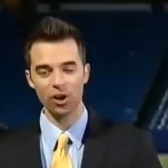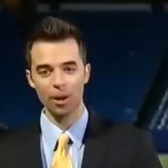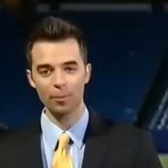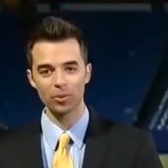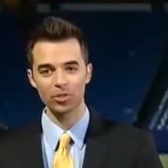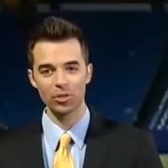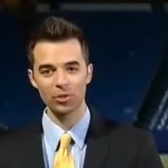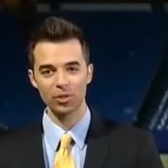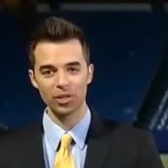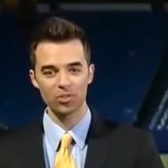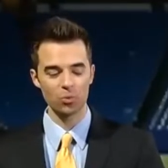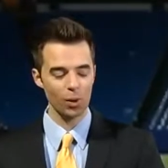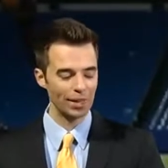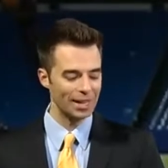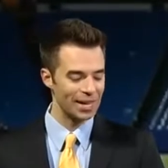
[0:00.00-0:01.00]
their
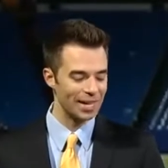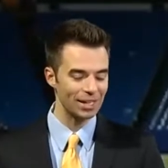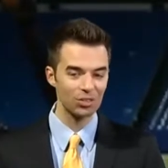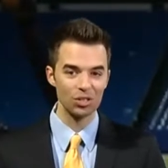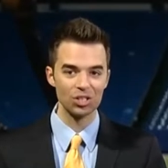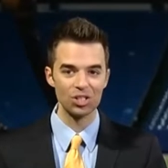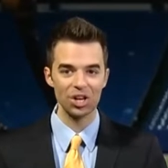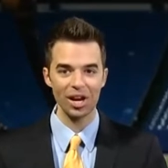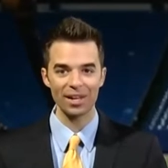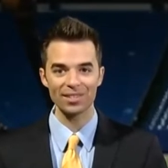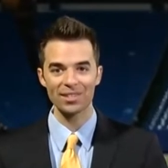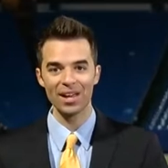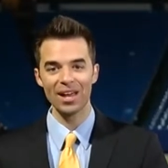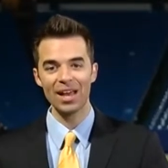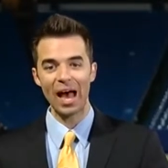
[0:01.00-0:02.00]
opportunities when they get the
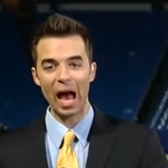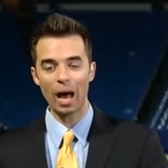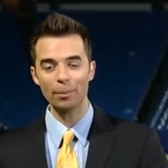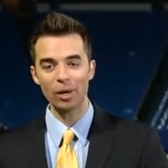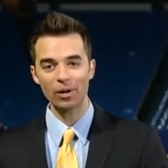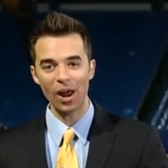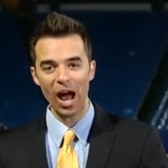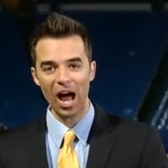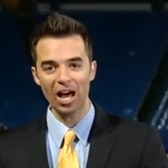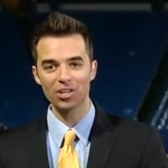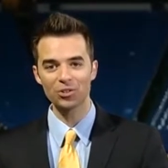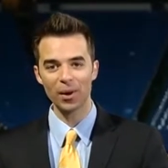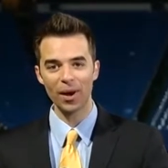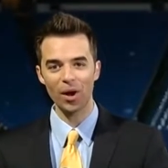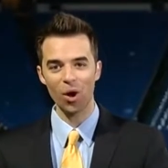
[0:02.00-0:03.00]
chance. How about
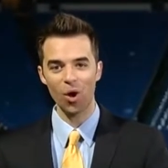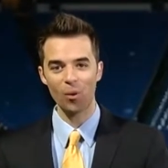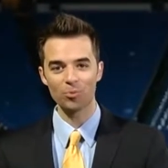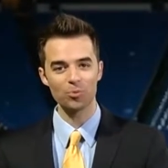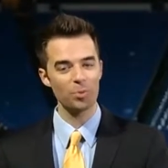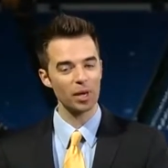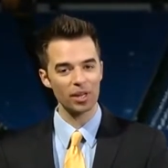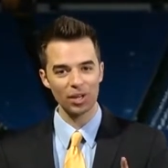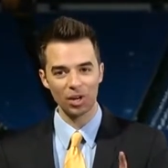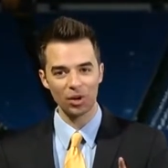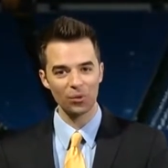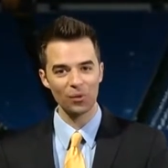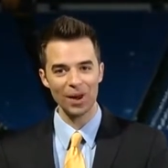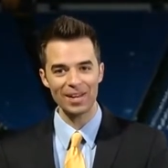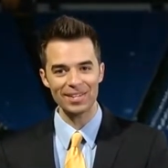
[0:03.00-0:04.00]
Andre Holmes picking a
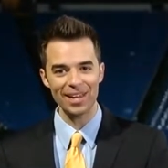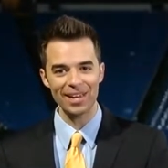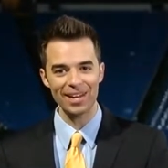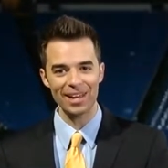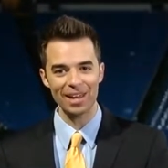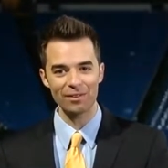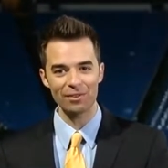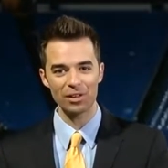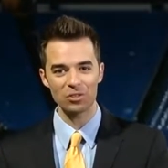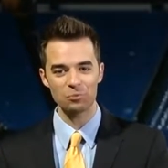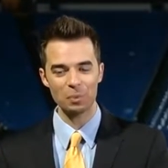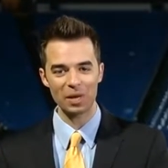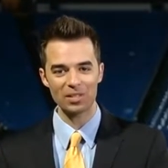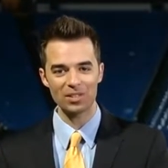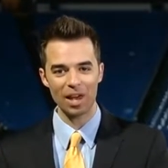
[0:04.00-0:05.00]
great day to have his
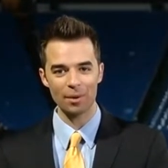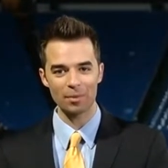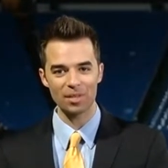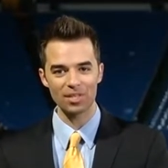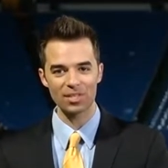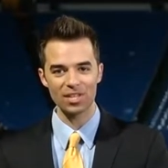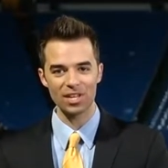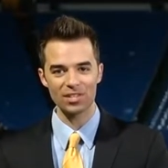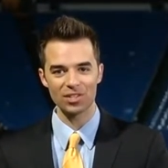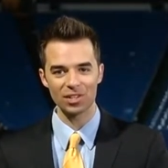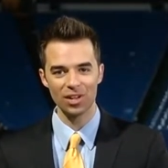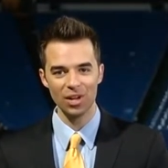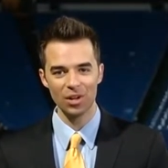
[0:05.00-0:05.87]
best game of the season?